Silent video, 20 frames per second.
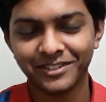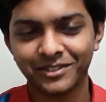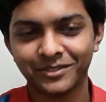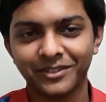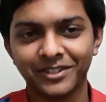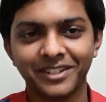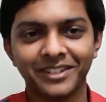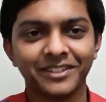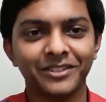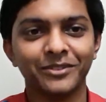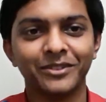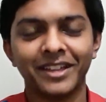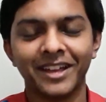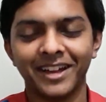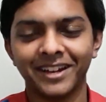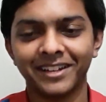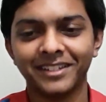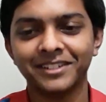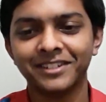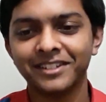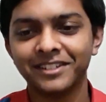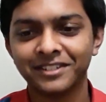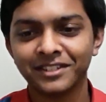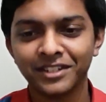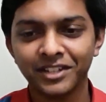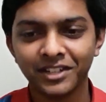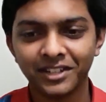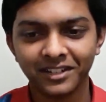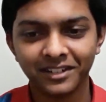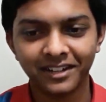just want to give, it
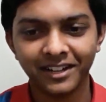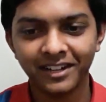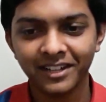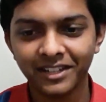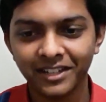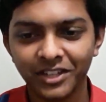doesn't really